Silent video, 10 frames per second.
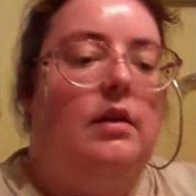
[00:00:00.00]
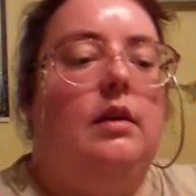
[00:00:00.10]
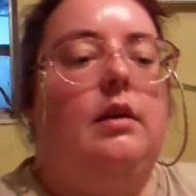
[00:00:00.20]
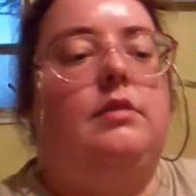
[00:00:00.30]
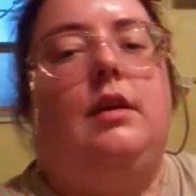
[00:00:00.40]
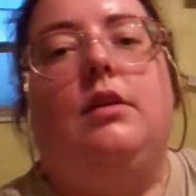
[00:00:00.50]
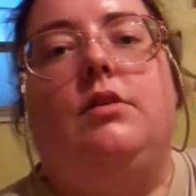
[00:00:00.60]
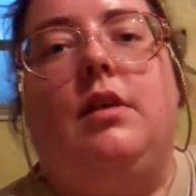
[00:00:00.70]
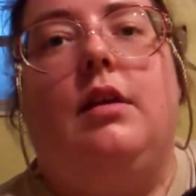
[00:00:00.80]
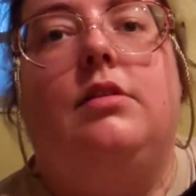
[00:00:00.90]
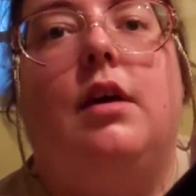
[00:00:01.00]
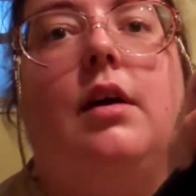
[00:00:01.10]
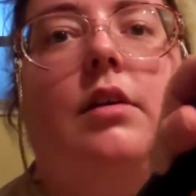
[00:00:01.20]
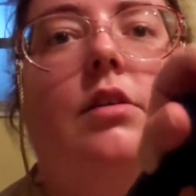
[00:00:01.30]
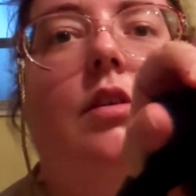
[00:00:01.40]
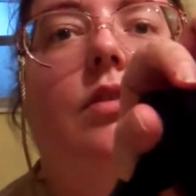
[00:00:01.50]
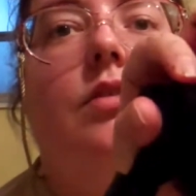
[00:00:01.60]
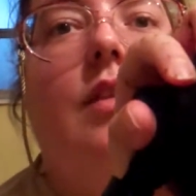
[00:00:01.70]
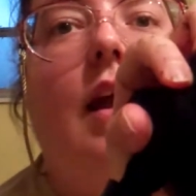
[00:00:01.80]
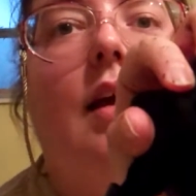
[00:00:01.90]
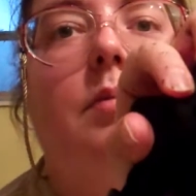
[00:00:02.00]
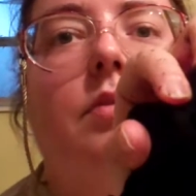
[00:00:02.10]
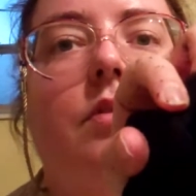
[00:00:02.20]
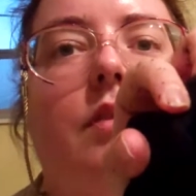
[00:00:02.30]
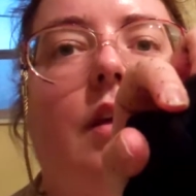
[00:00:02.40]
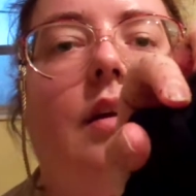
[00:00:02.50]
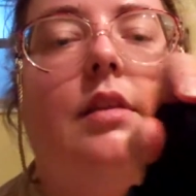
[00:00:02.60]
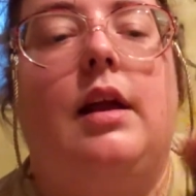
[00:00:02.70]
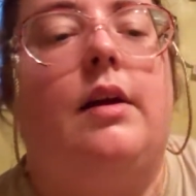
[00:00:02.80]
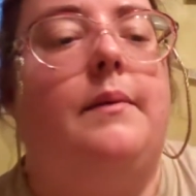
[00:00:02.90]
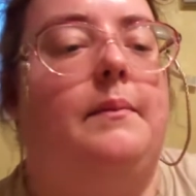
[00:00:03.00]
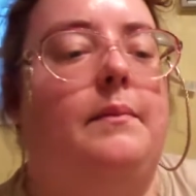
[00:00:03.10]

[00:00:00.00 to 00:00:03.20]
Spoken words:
You see there's these 2 snaps there.